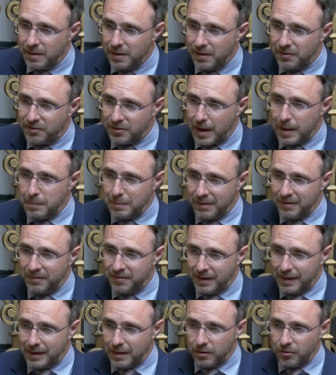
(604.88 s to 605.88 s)
asylum
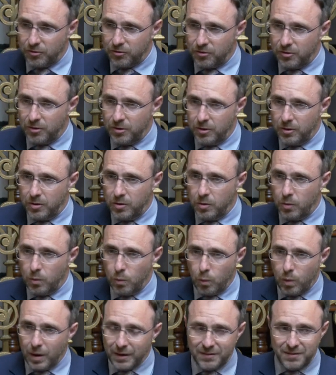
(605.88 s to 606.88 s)
seekers.
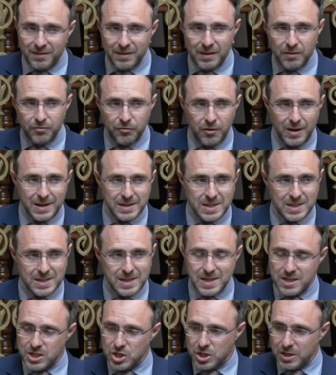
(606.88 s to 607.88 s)
What's the
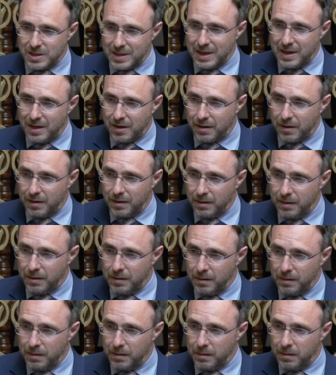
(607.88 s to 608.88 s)
differentiation there?
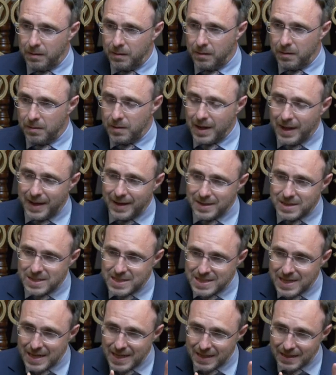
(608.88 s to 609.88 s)
And it's
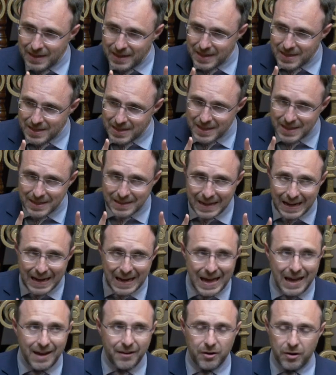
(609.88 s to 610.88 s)
in, in, in the
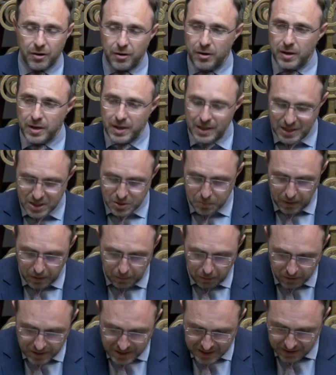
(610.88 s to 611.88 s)
latter is where
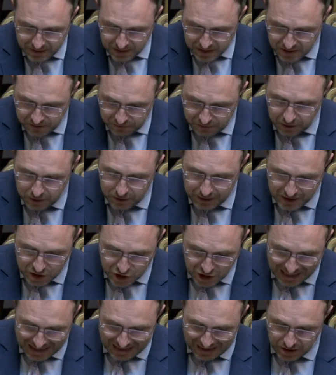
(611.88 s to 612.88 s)
we're se severely
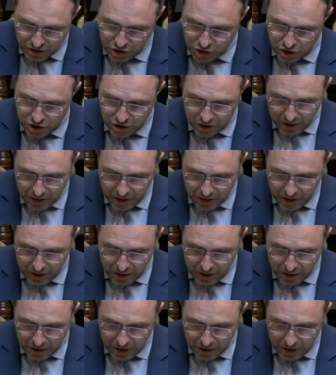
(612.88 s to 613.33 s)
challenged